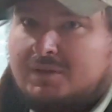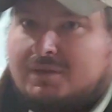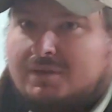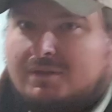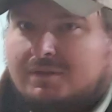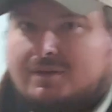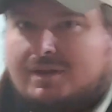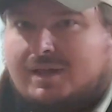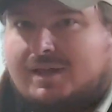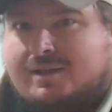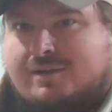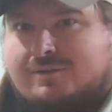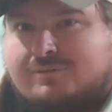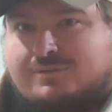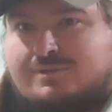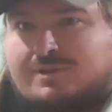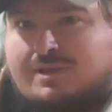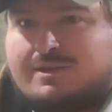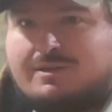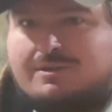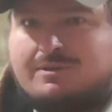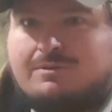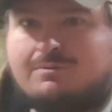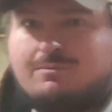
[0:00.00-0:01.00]
Now,
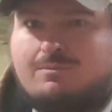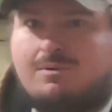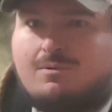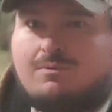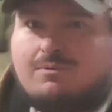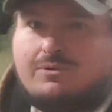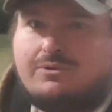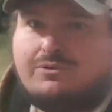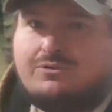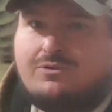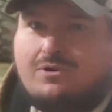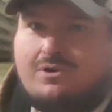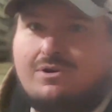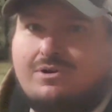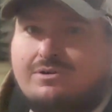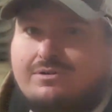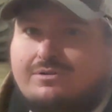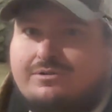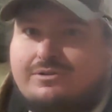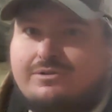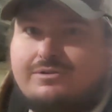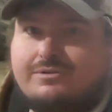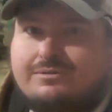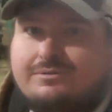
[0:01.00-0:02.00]
say you want a
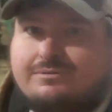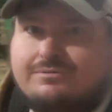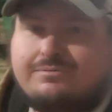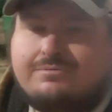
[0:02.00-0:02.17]
truck to